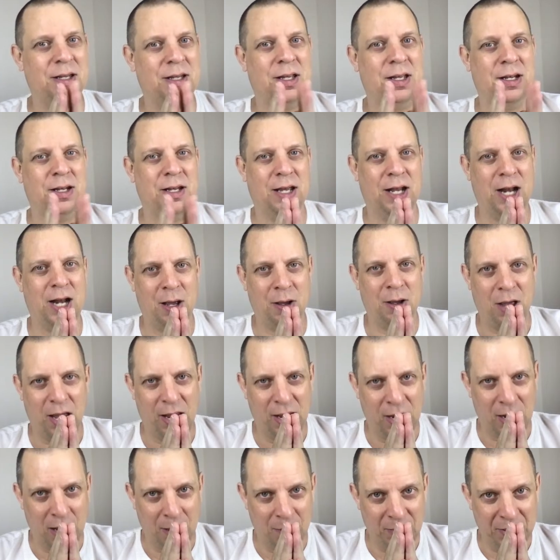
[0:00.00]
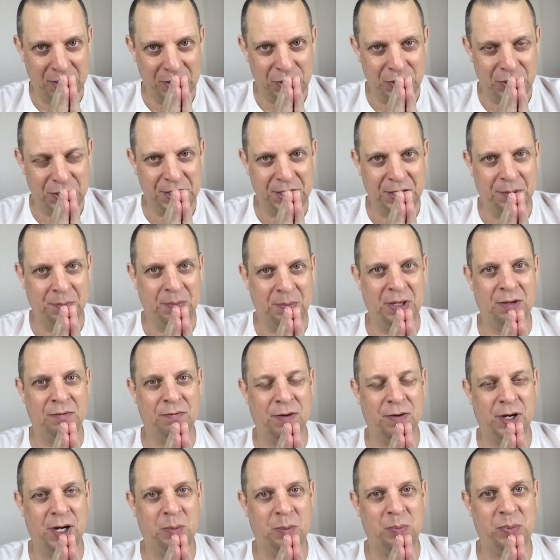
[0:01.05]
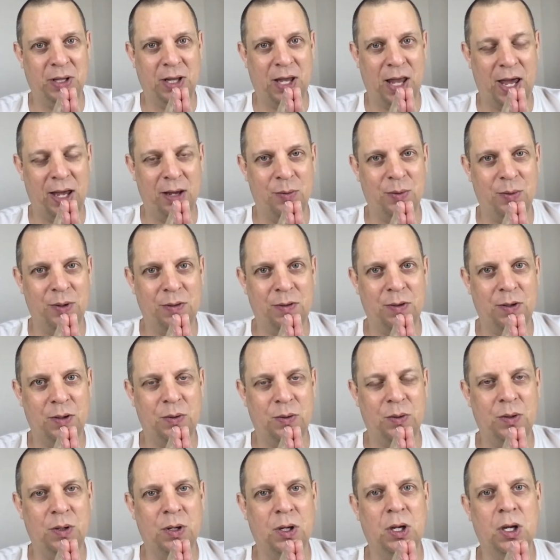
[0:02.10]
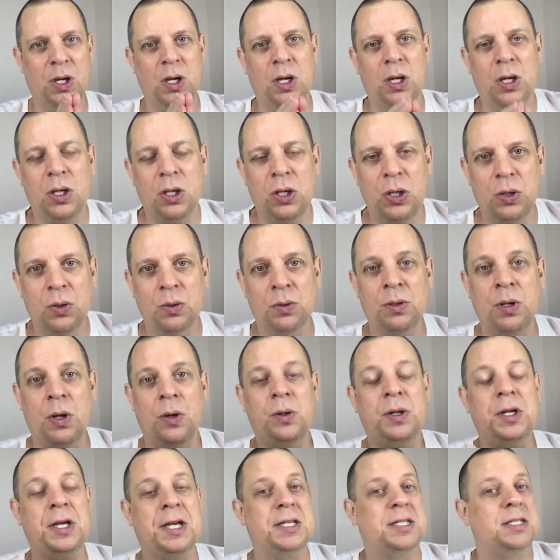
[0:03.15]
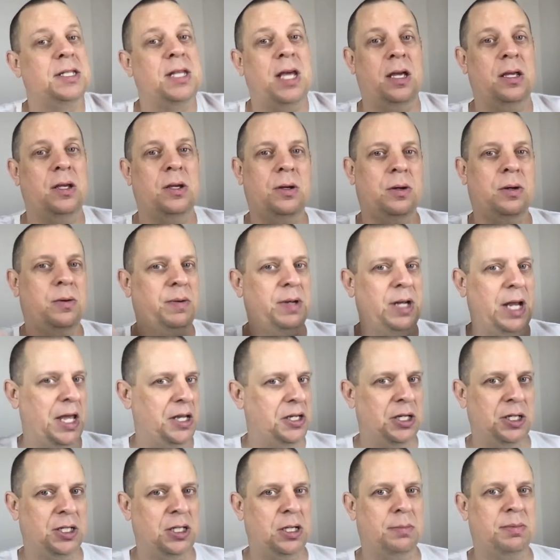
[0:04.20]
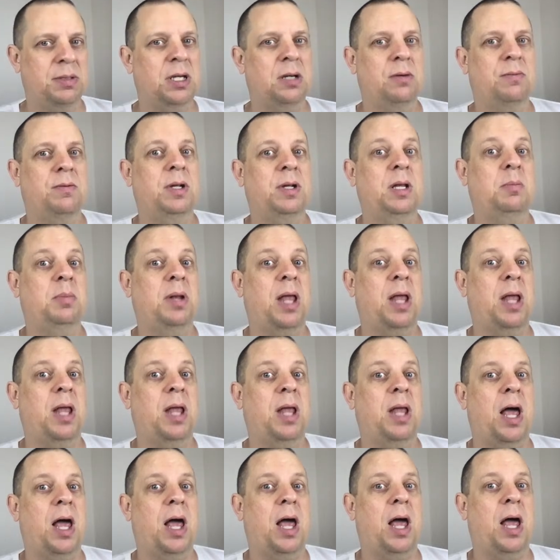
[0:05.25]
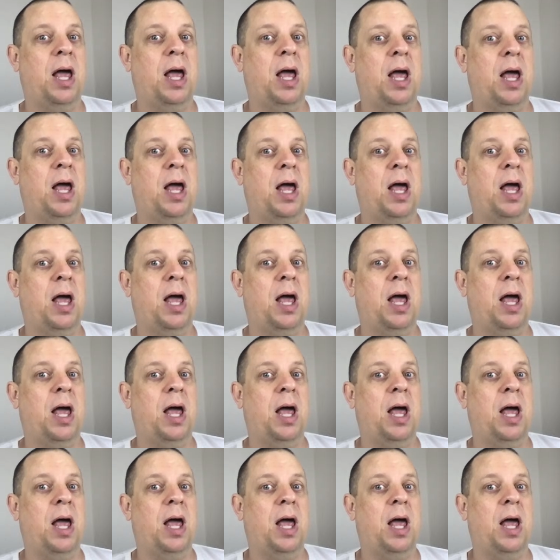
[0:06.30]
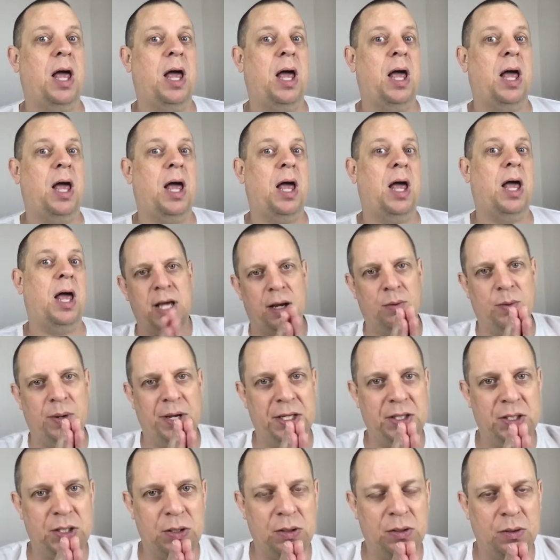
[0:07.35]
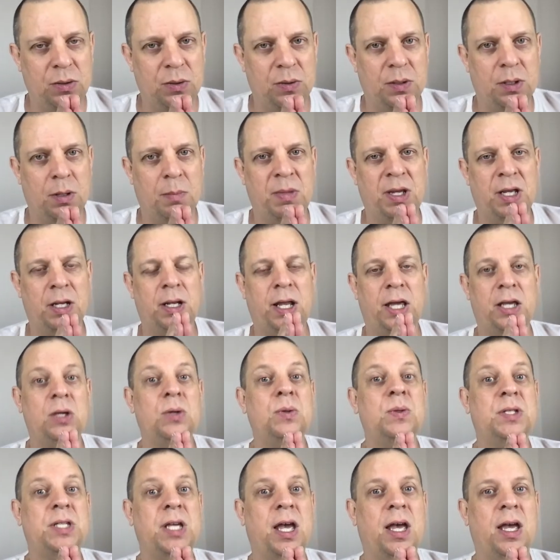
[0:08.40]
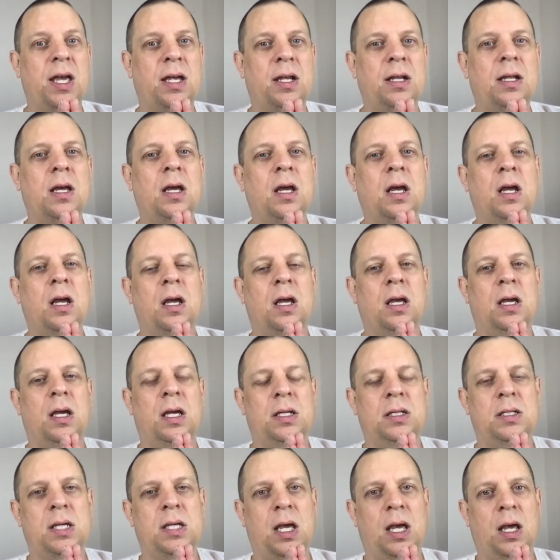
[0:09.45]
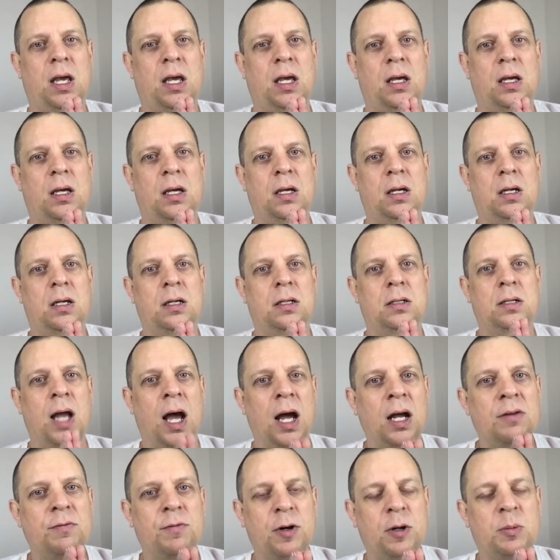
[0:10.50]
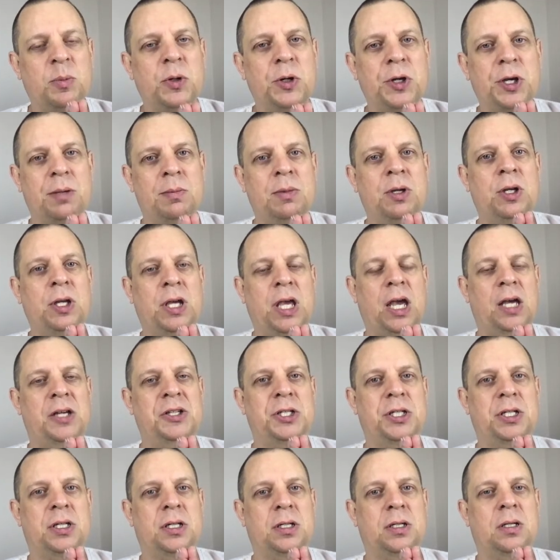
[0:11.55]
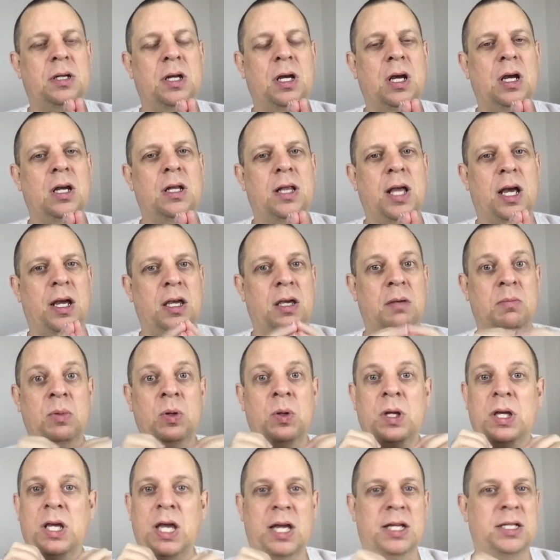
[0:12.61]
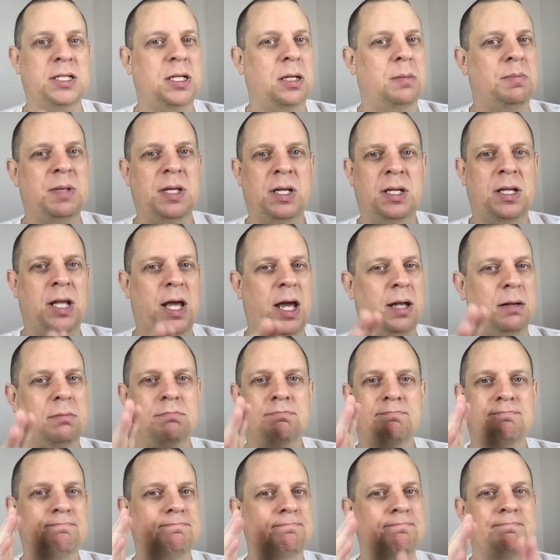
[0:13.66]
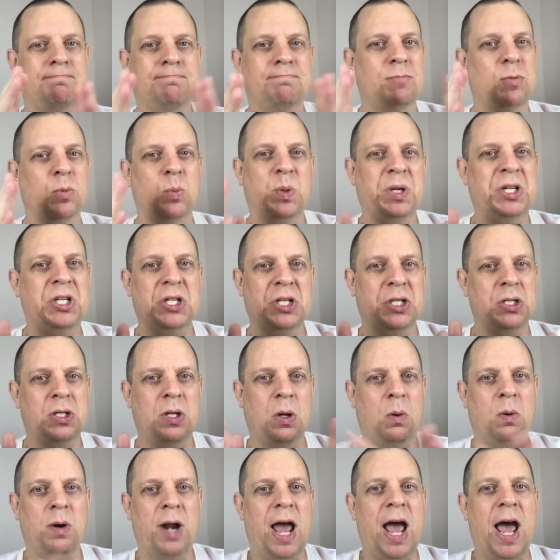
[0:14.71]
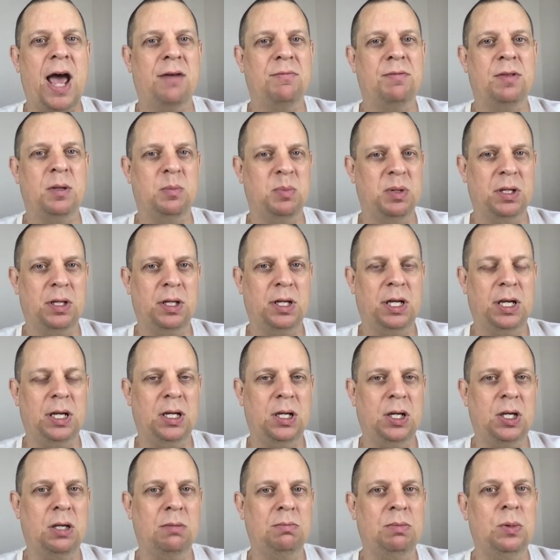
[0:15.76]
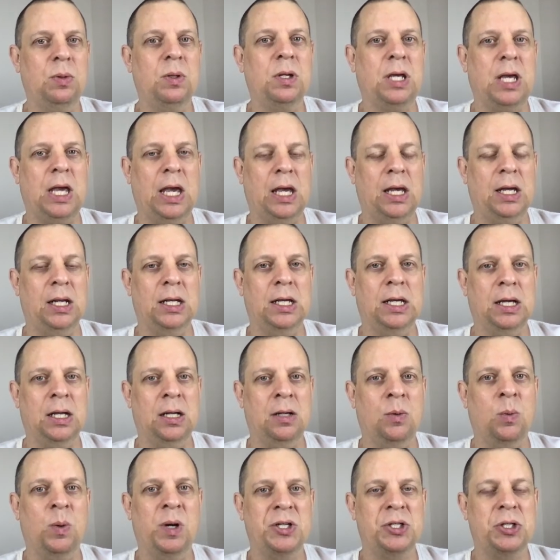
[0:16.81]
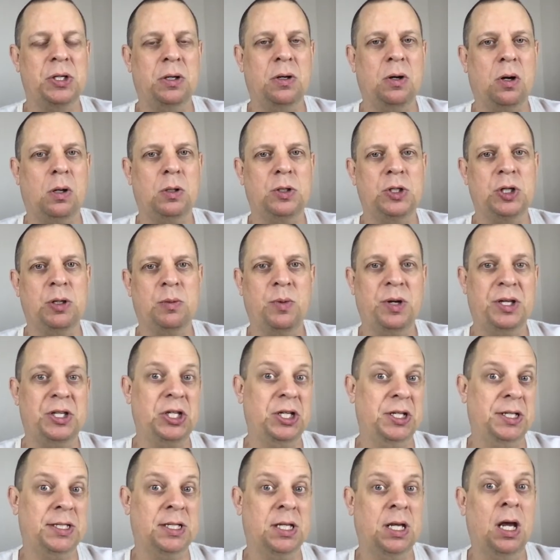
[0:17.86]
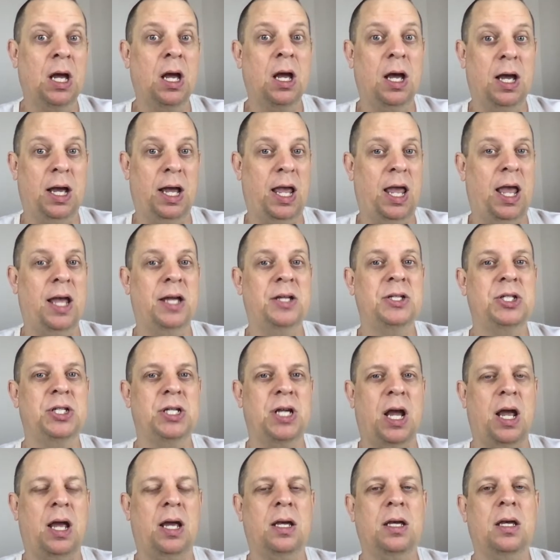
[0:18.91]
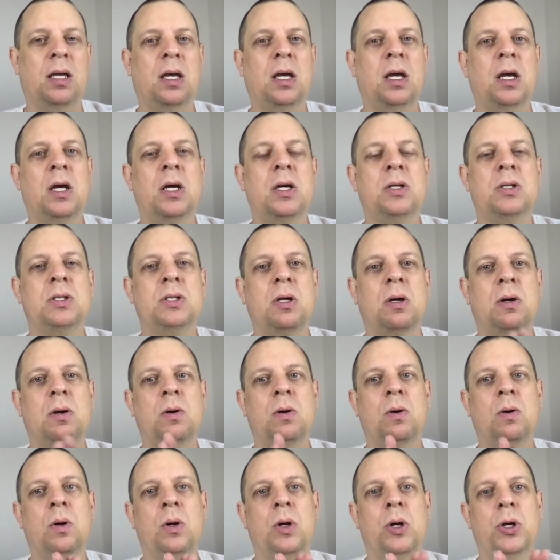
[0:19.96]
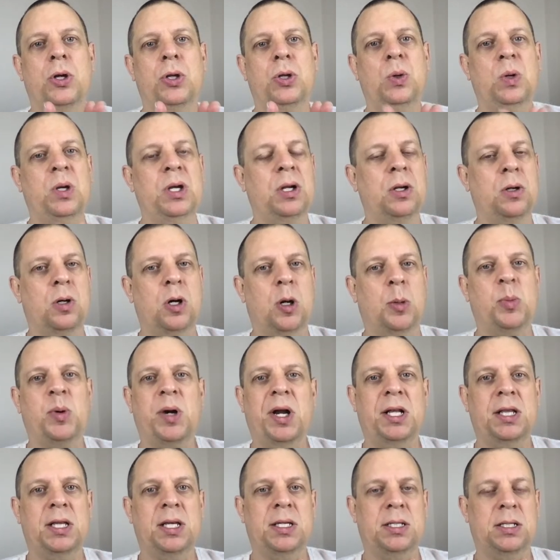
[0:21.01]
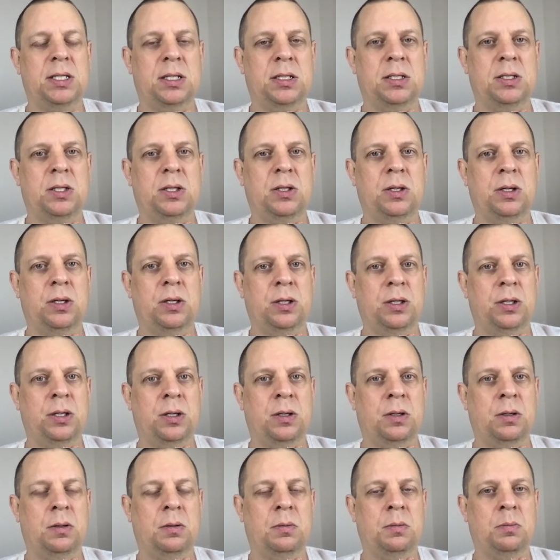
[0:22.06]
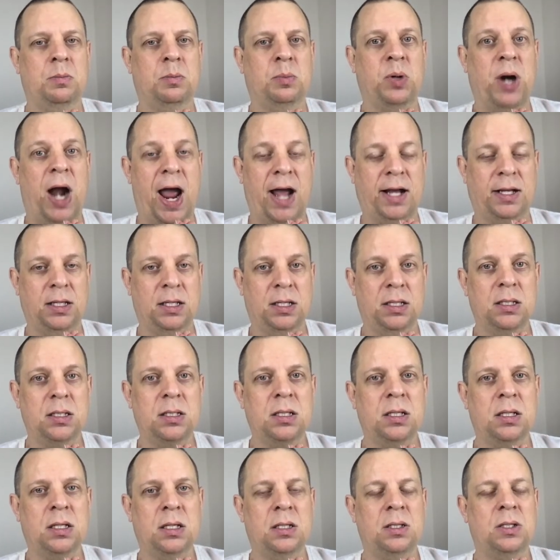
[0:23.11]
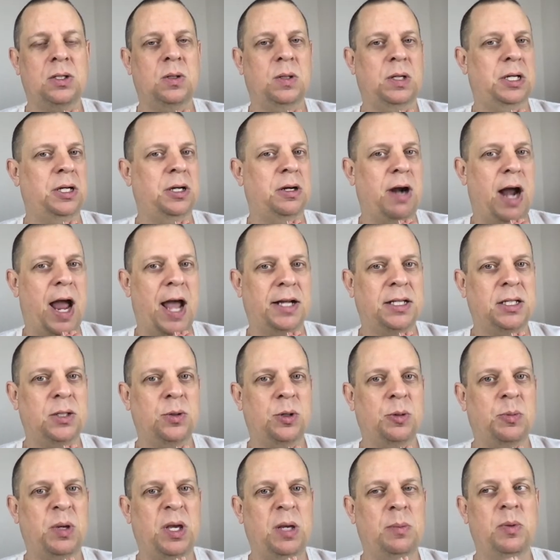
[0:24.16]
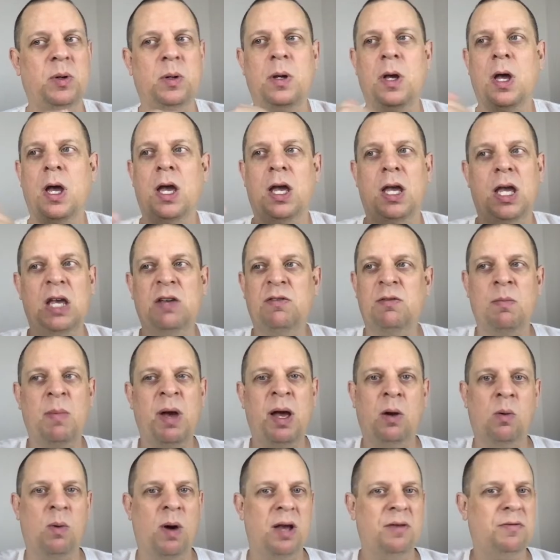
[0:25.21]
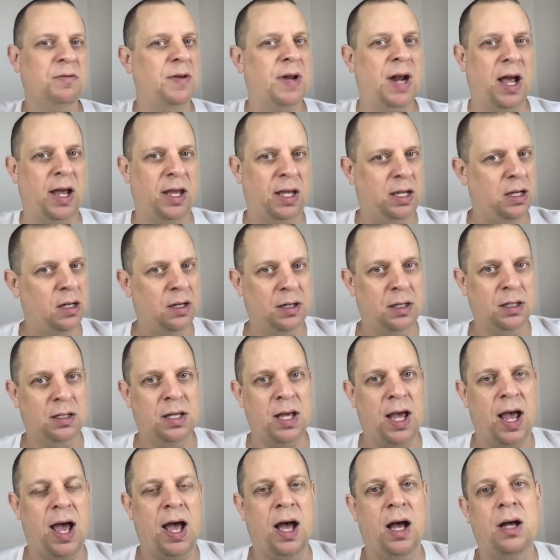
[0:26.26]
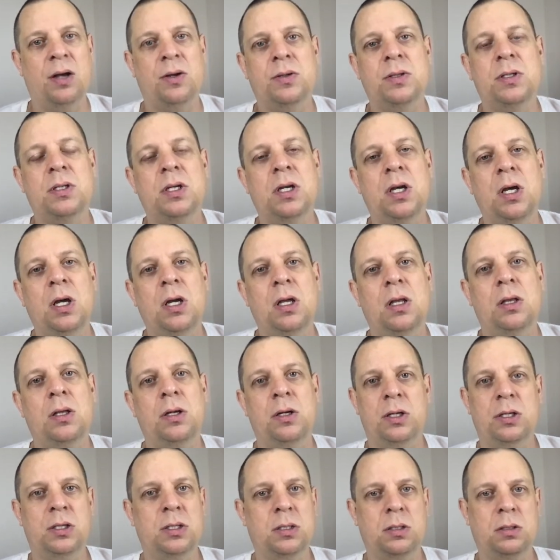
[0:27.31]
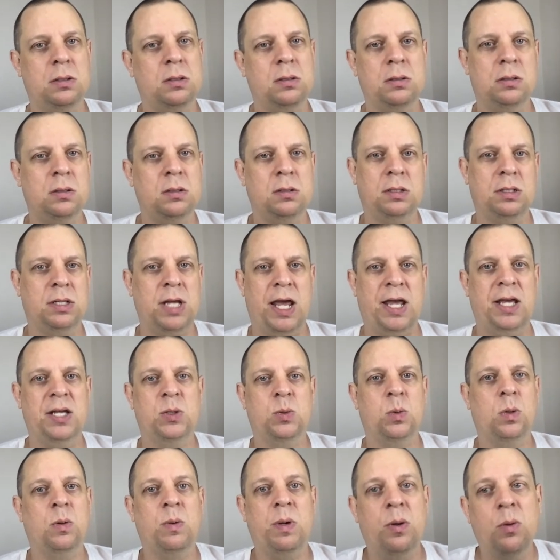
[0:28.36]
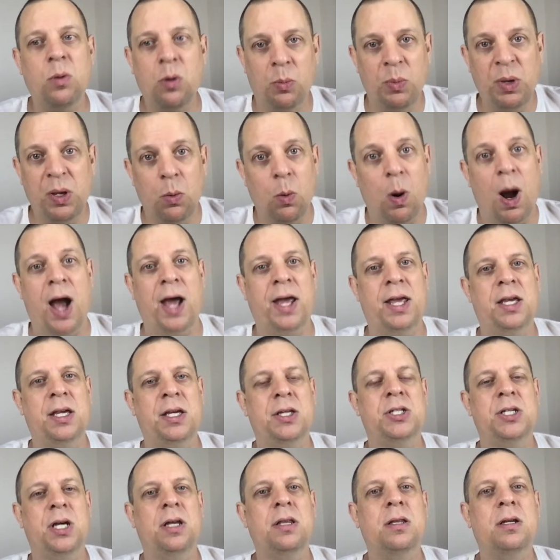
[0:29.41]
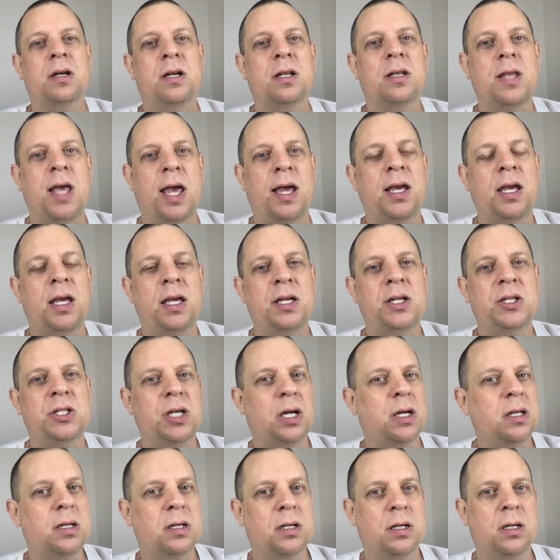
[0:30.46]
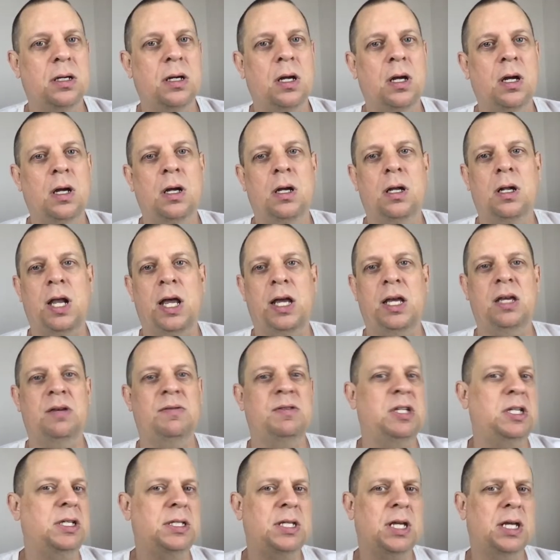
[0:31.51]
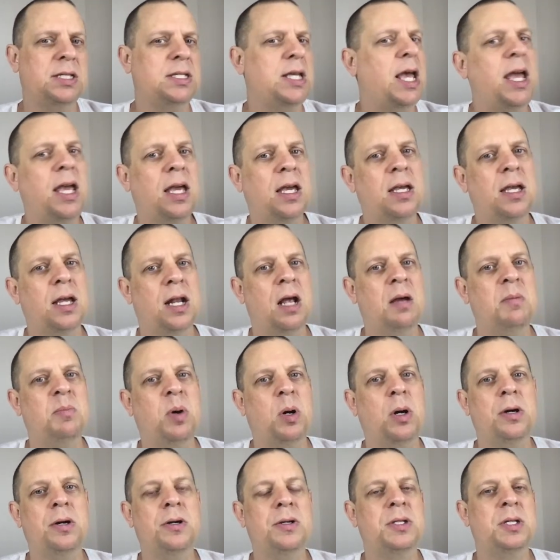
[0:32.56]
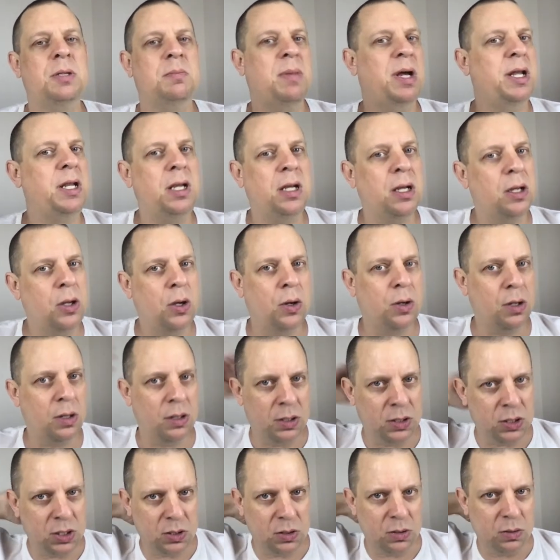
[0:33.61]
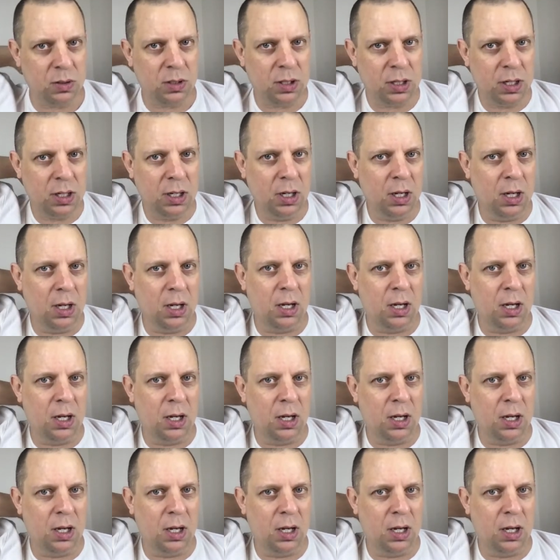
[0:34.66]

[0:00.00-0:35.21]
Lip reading: And I'm interested in being very polite with you. You'll notice that your relationships can really blossom. And then you end your conversations that way too. I mean, like you said, it's a nonverbal communication that communicates something that we just don't have the ability to communicate in Western culture with just a handshake. So you can incorporate this into your practice and into interacting with people. Even my wife and I here in the house, there's days where we will be whying each other and thanking each other. Like if she says, hey, can I borrow some money to go to the store?